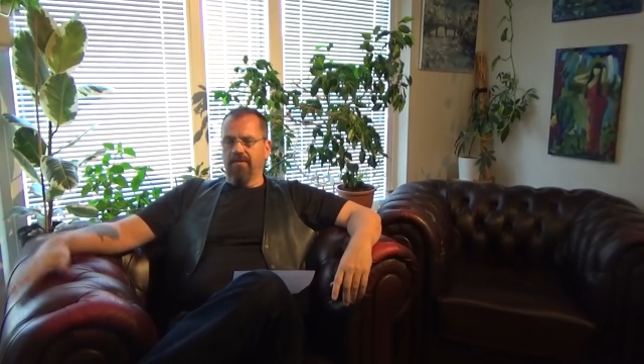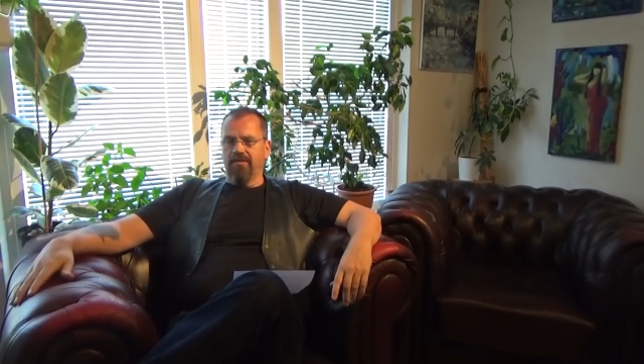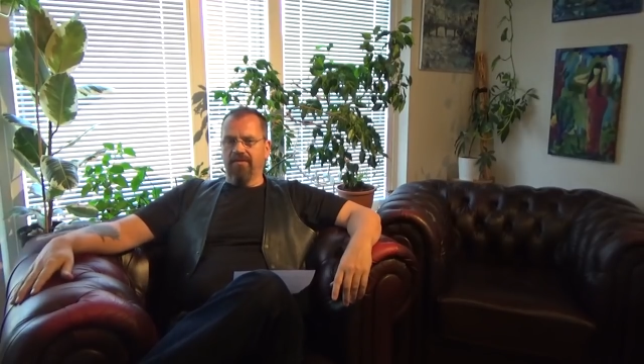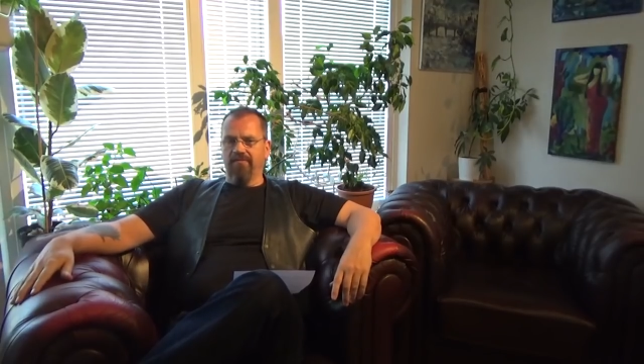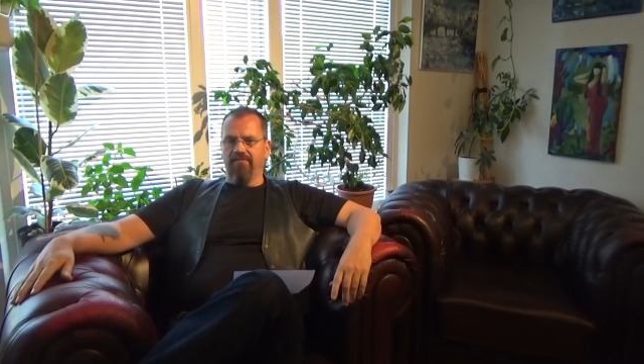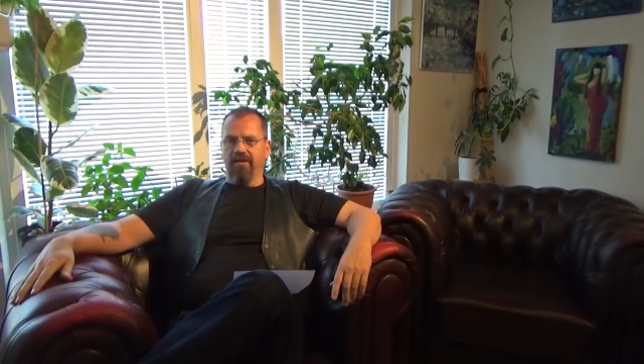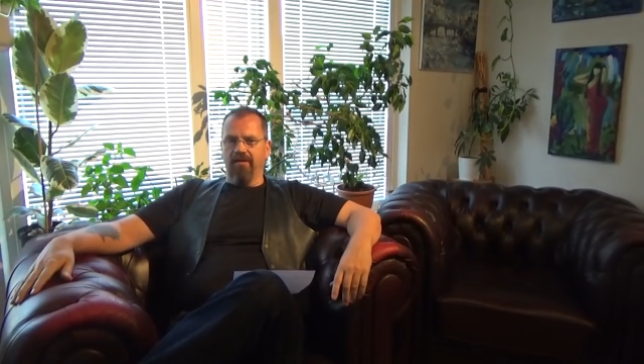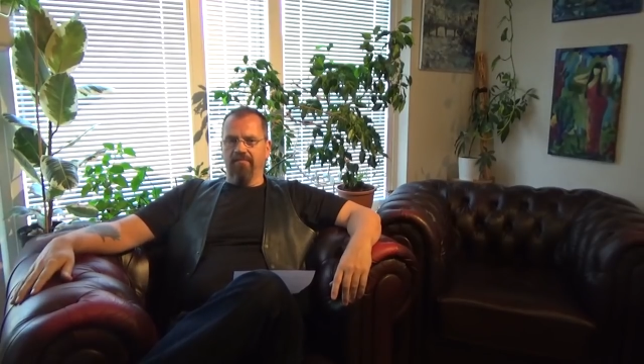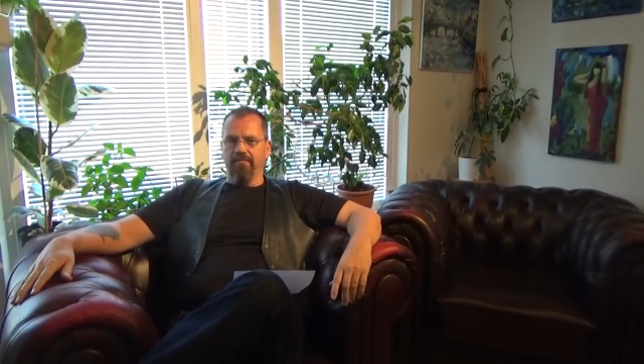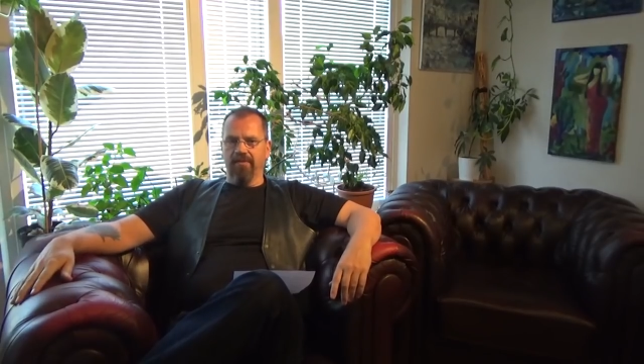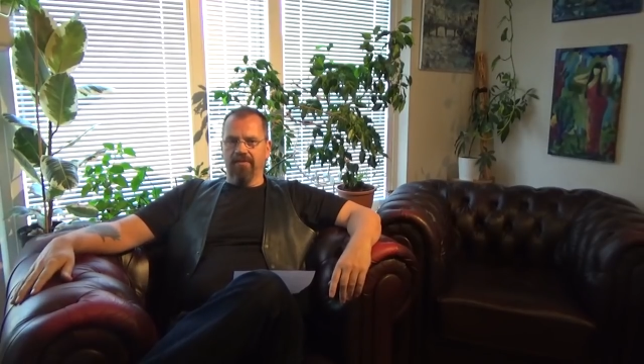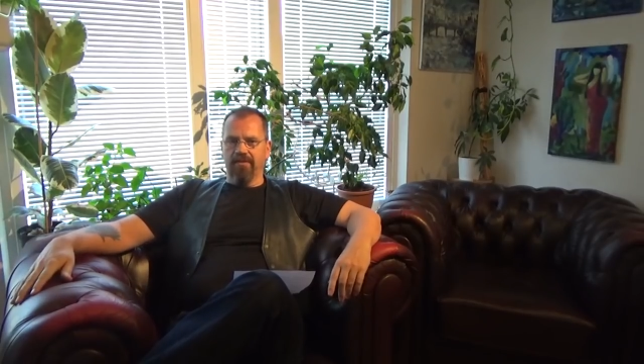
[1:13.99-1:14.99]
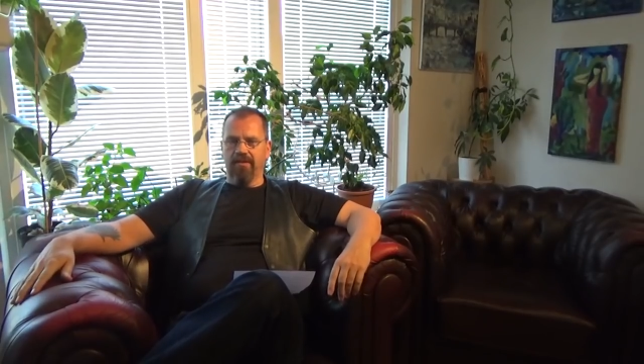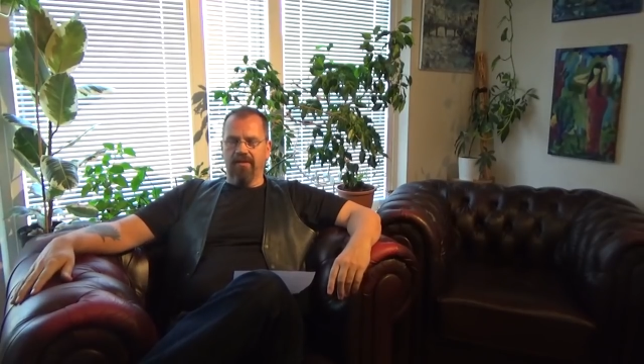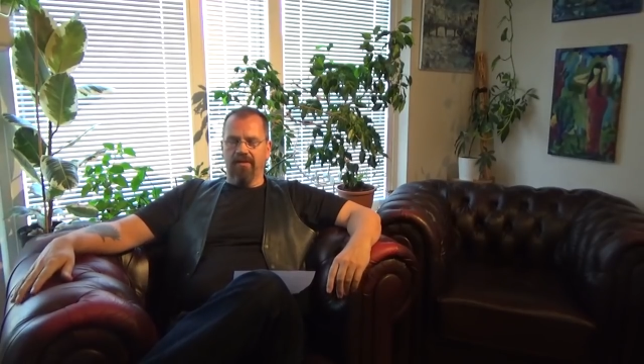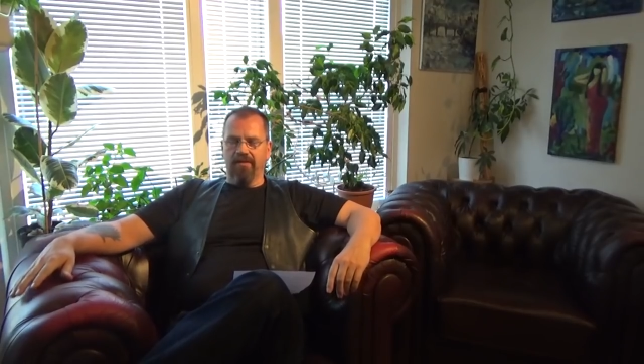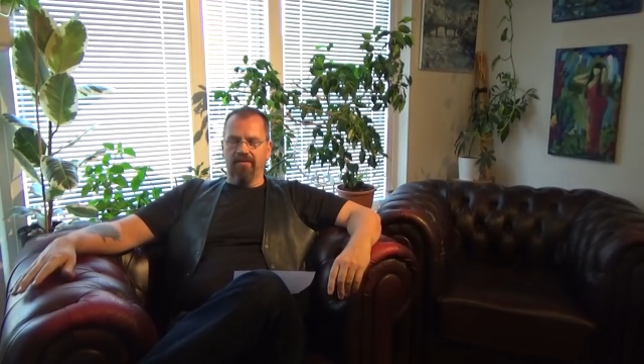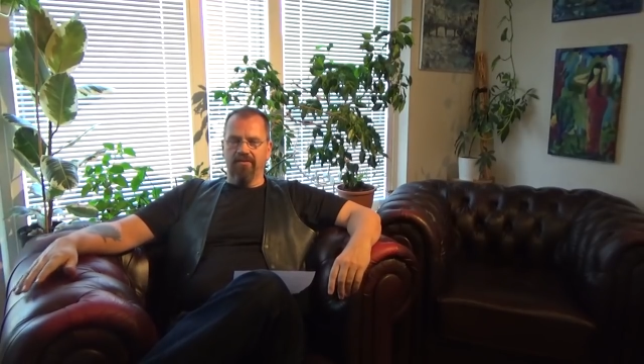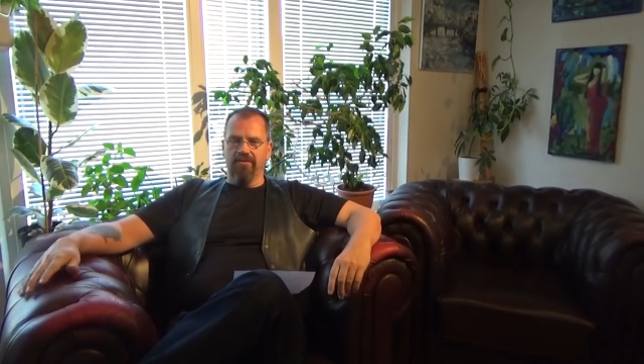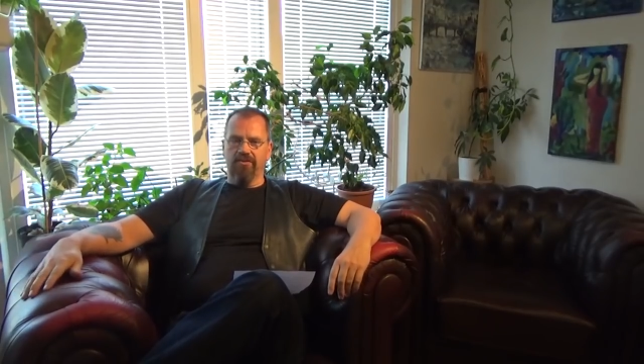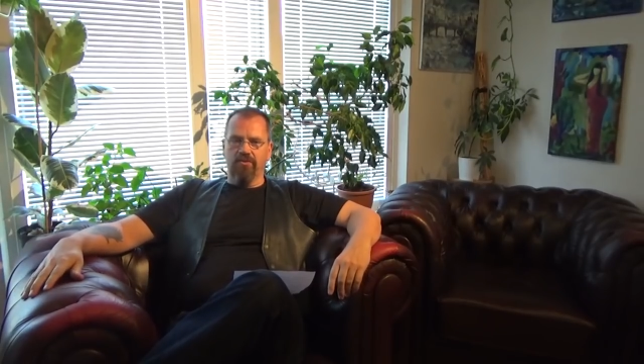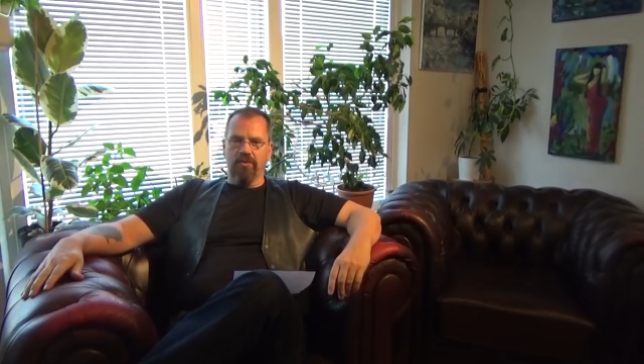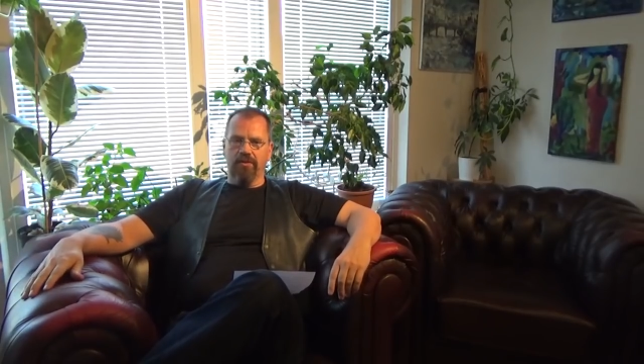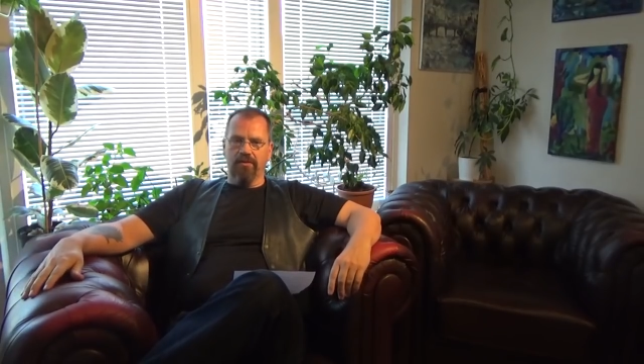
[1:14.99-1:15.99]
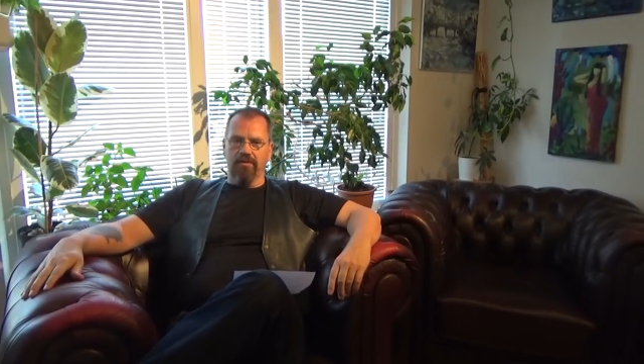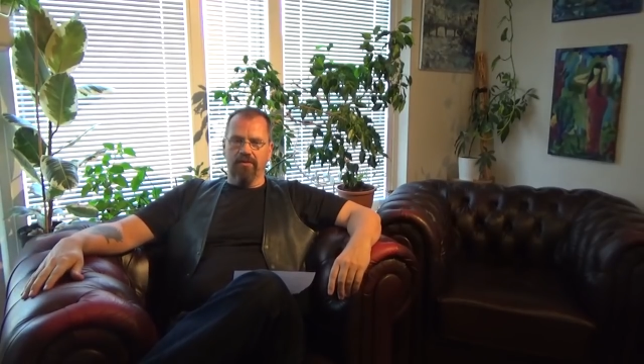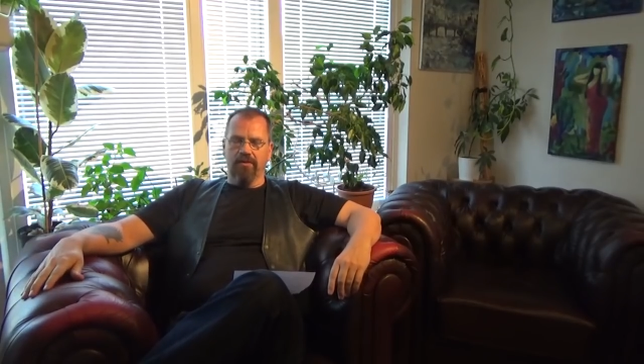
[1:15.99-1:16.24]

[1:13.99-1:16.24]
development here in Sweden.